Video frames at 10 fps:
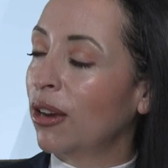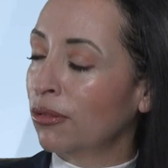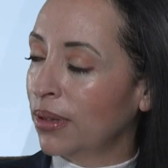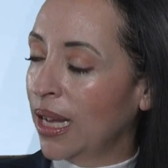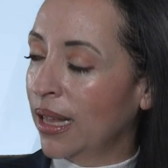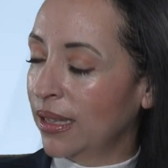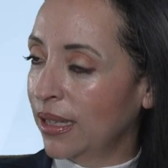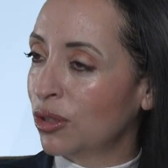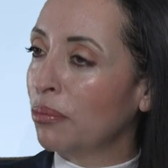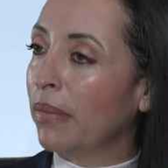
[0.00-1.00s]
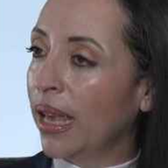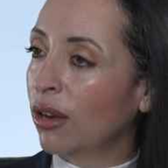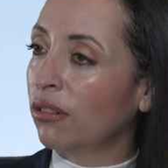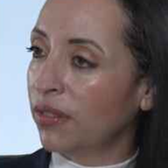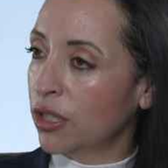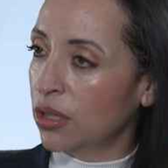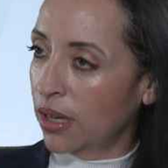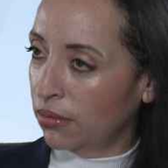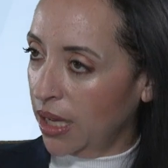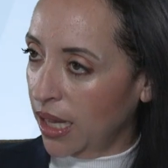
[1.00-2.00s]
a reality, to make our vision
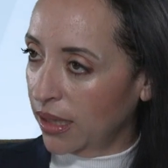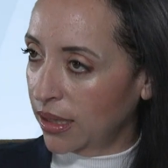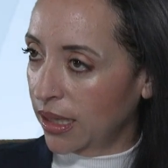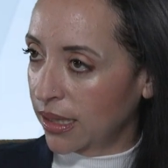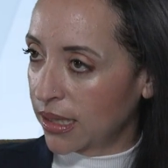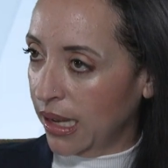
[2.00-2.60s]
a reality, let's